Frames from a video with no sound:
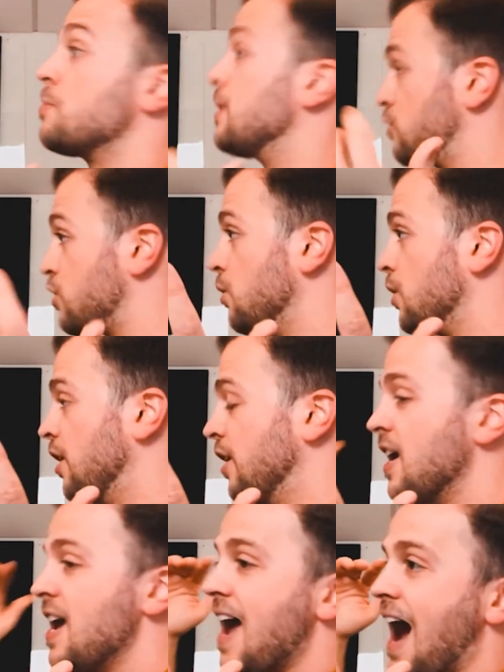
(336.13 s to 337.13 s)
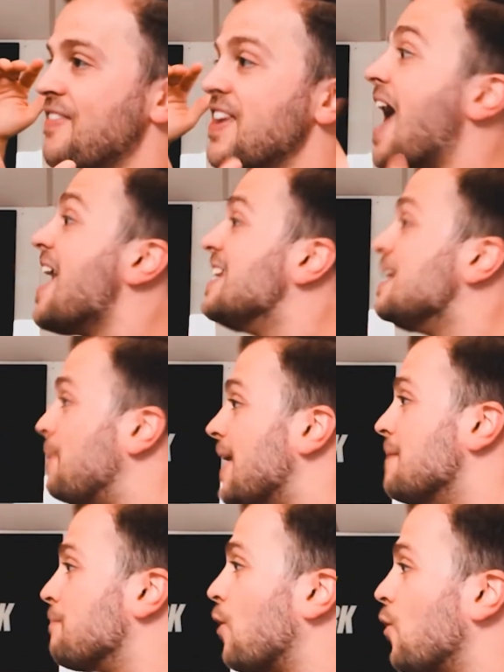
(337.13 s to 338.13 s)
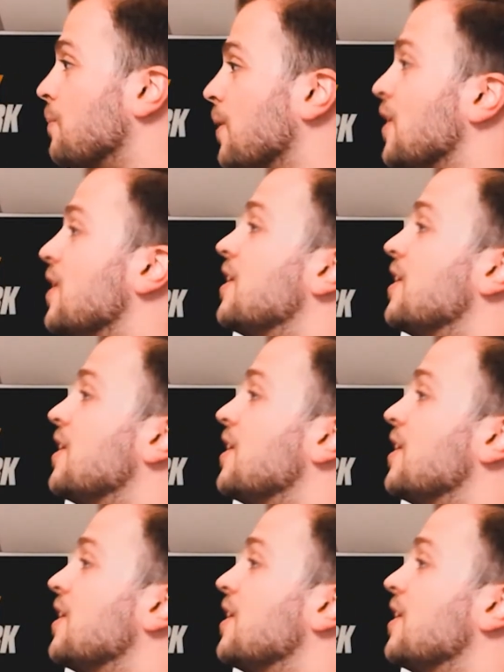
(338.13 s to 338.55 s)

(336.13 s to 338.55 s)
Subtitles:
but it was still good. And then ADP employment.